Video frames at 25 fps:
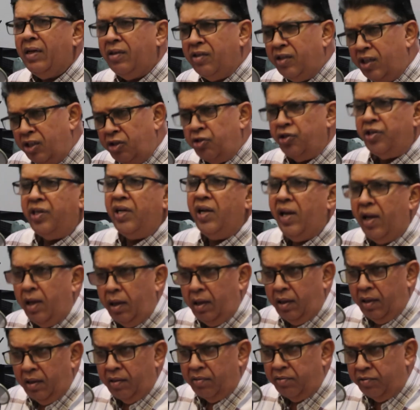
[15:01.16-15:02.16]
digitally
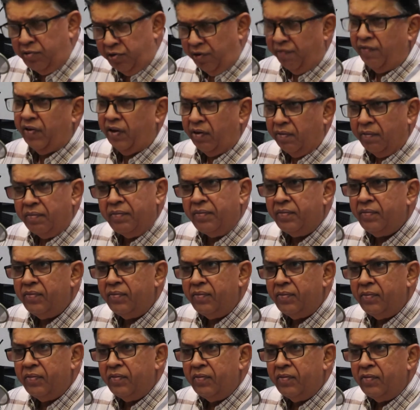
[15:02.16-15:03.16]
driven.
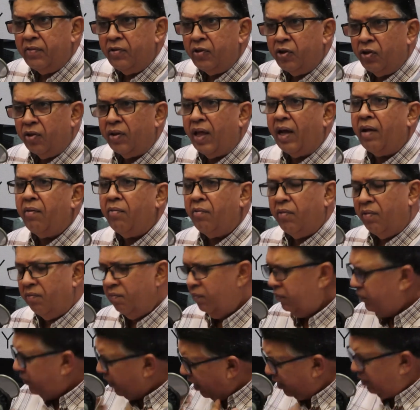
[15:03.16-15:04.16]
So
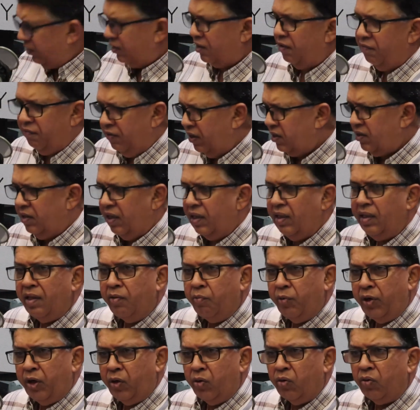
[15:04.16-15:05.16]
that's the first thing that
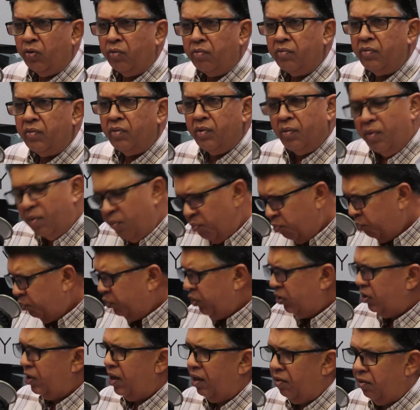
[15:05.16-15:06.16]
we do.
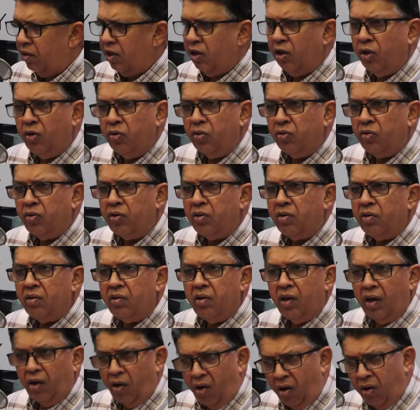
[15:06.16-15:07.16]
Put out the news
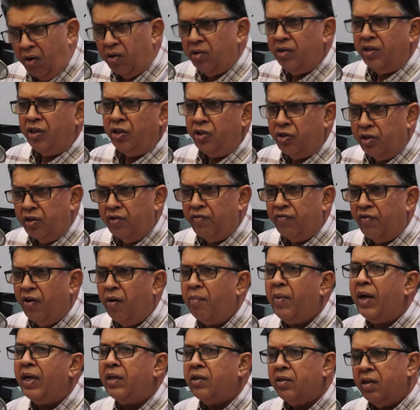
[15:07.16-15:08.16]
on digital
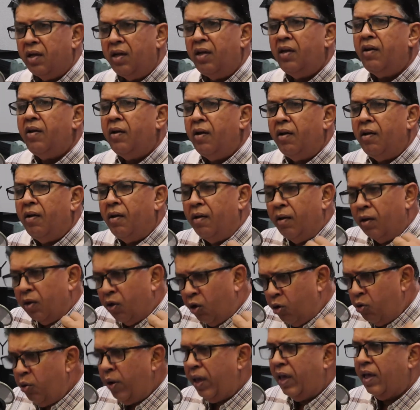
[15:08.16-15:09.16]
formats,
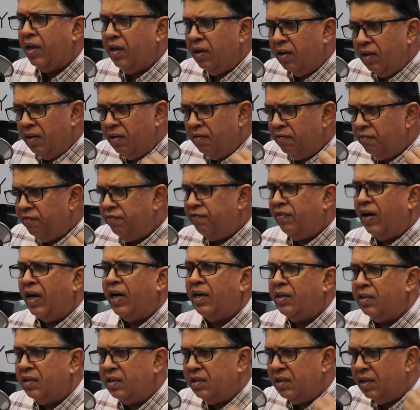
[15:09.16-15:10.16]
quick,
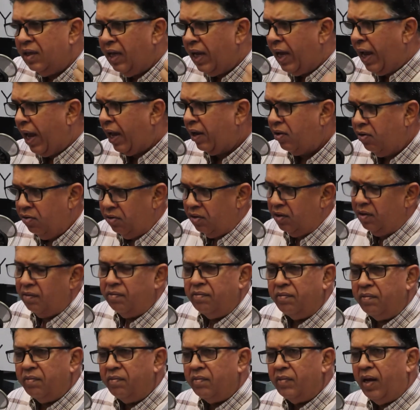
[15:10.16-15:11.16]
fast, accurate,
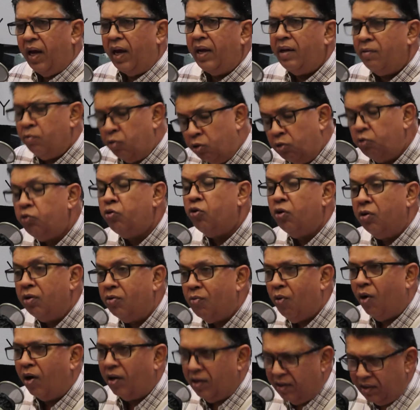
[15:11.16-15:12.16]
and good
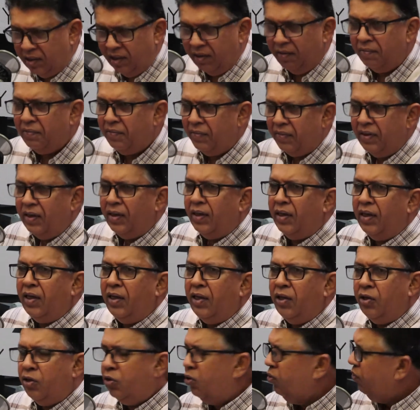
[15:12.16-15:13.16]
quality.
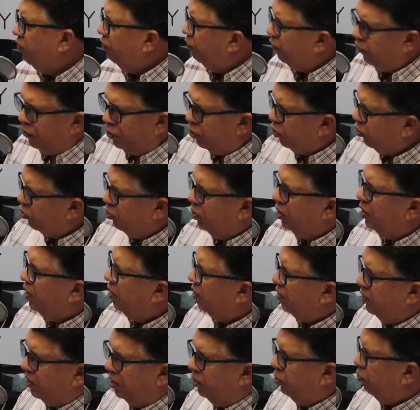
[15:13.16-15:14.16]
So for sure,
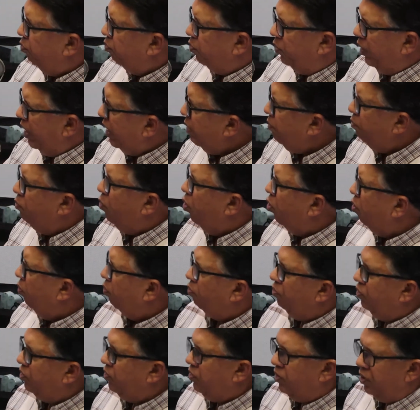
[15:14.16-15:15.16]
being more
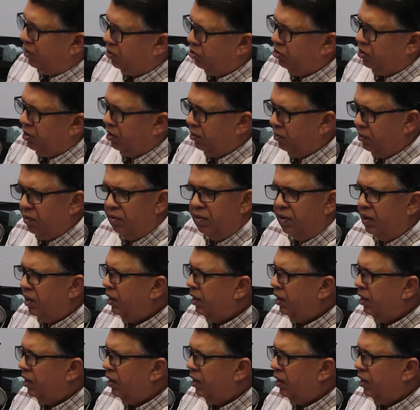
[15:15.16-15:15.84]
digital